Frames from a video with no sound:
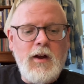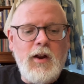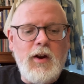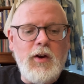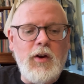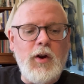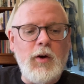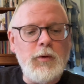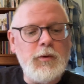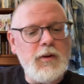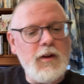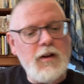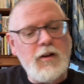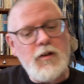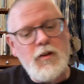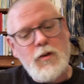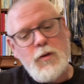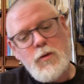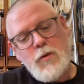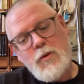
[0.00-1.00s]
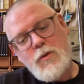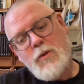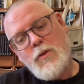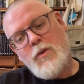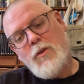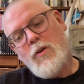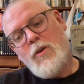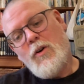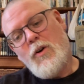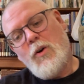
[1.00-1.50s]
No, thank you,
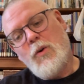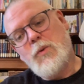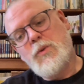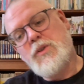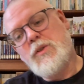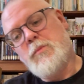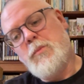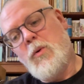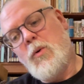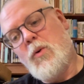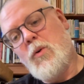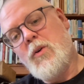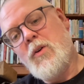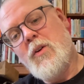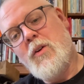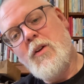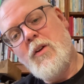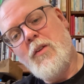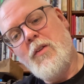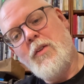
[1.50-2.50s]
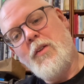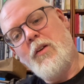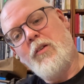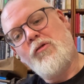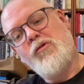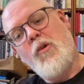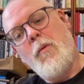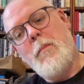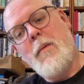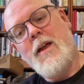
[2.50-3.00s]
O Smaug, the
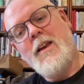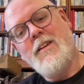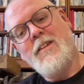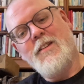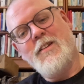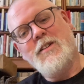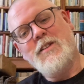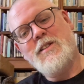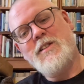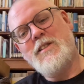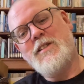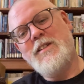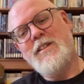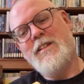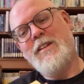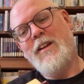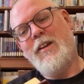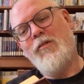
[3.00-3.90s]
tremendous, he